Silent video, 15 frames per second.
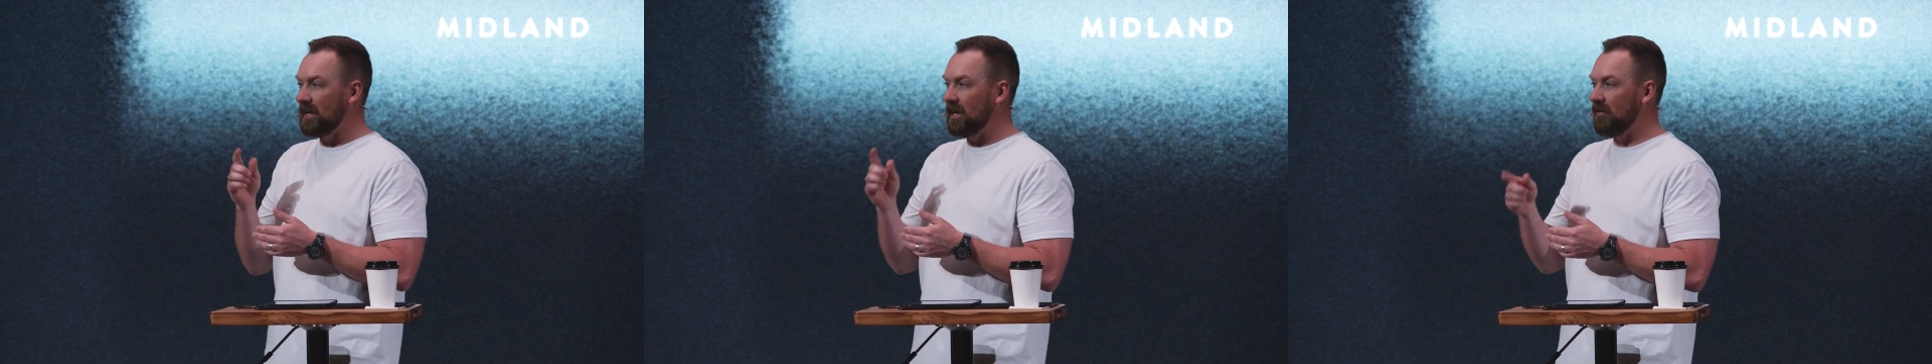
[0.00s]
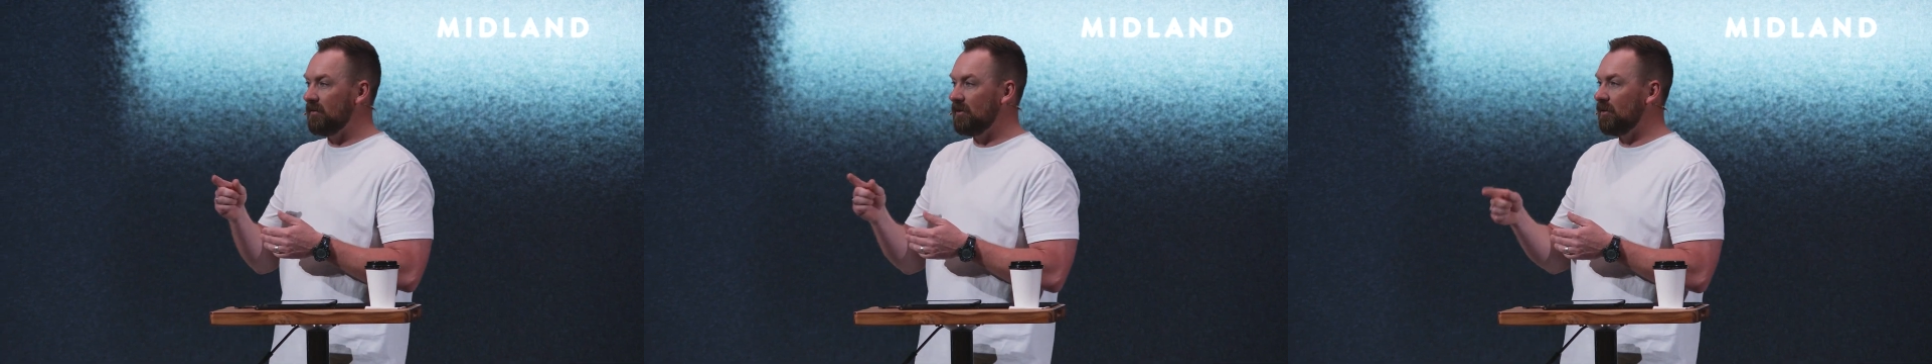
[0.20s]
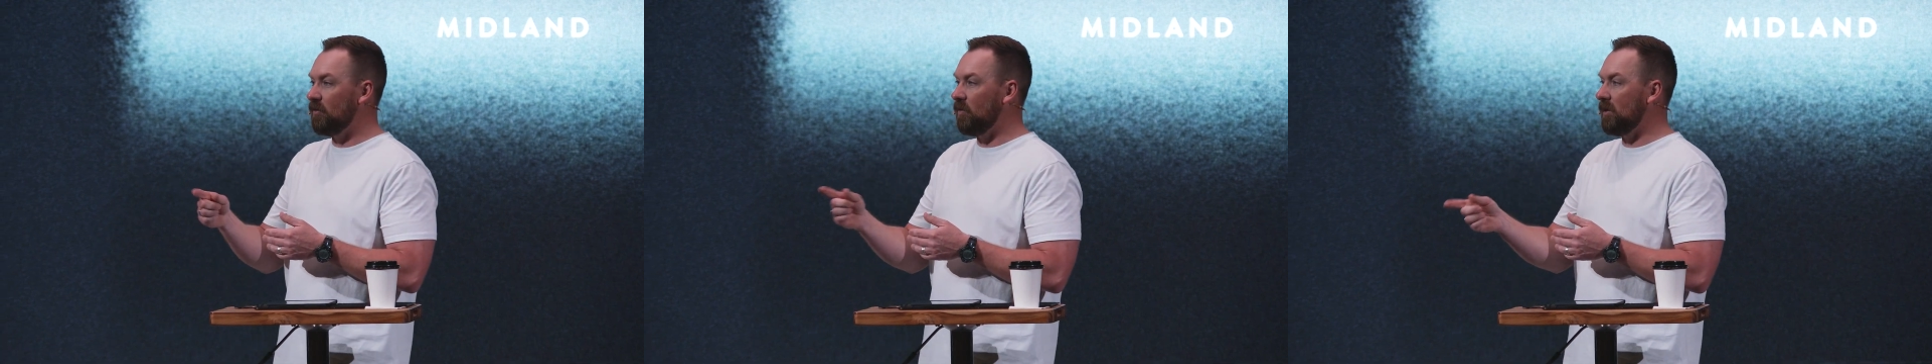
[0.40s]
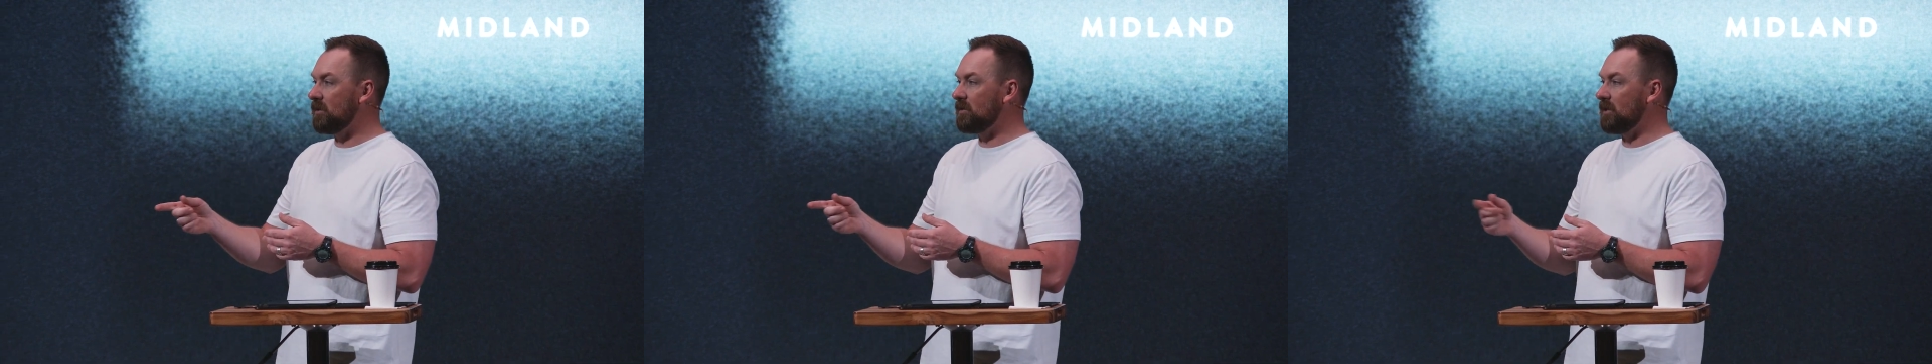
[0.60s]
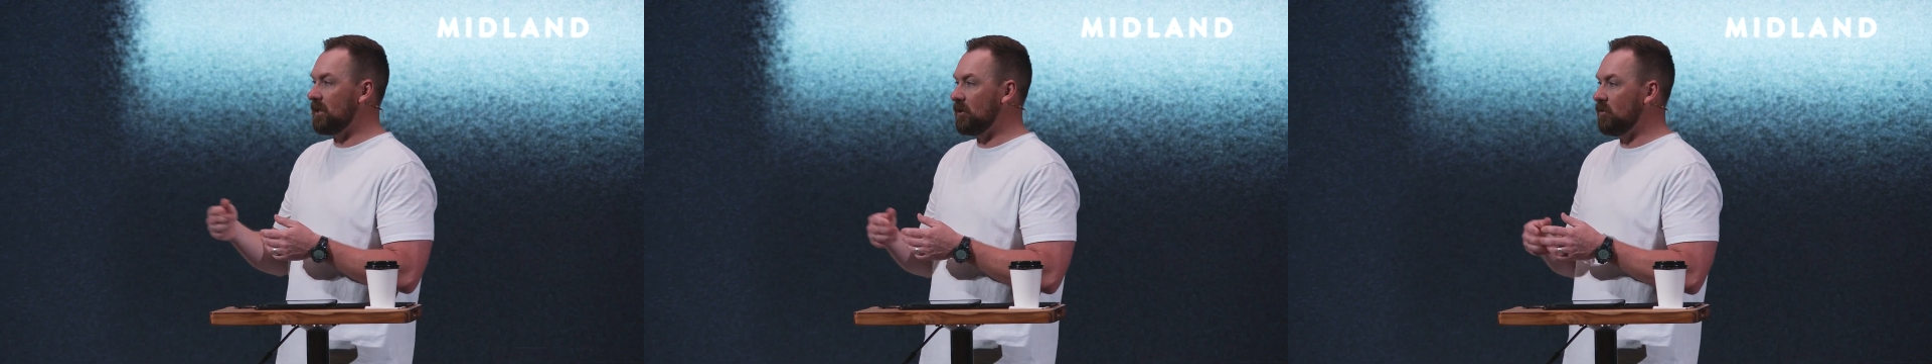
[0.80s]
even the
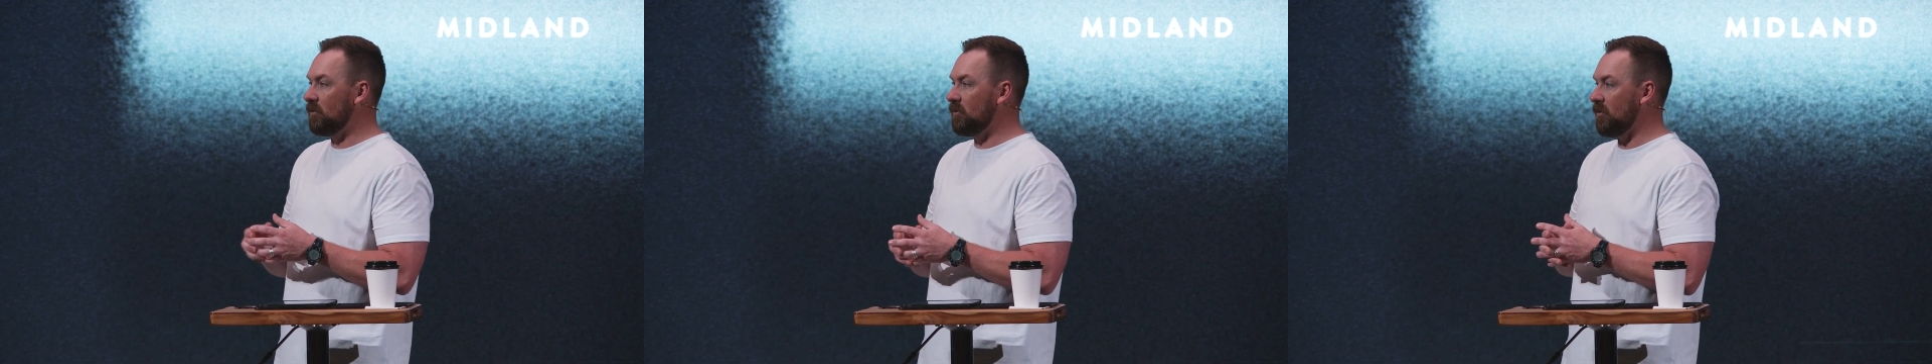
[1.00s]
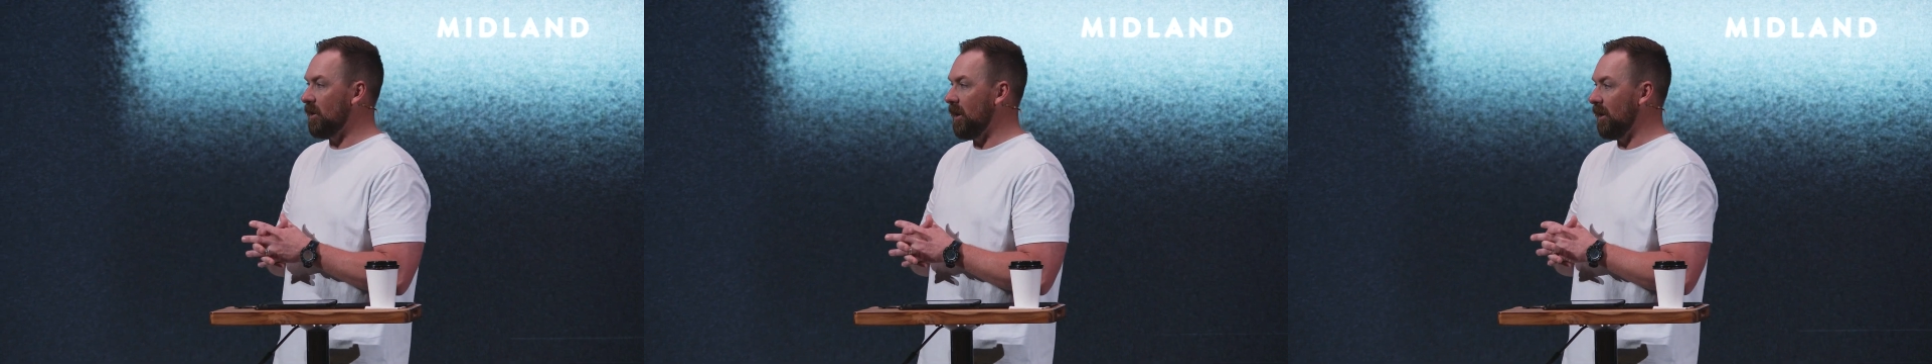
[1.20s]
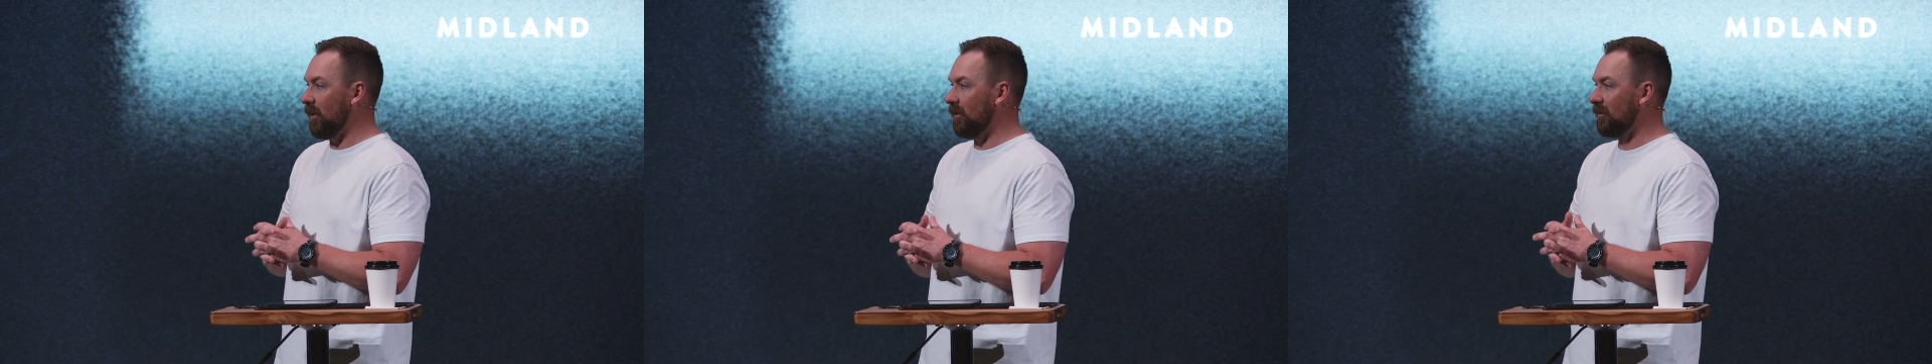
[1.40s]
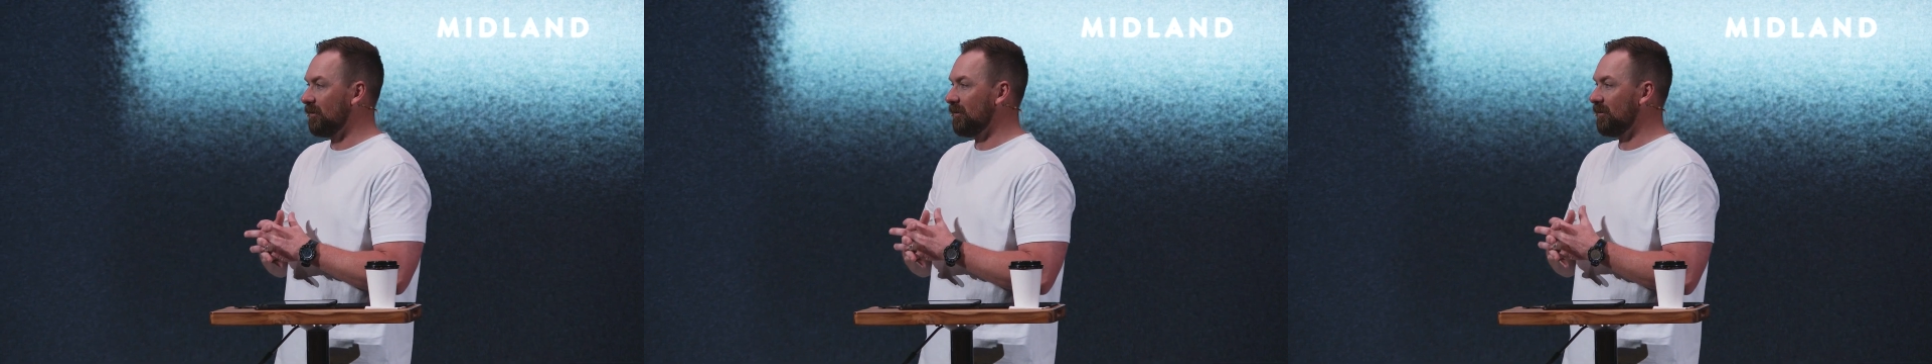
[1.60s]
ones that you create.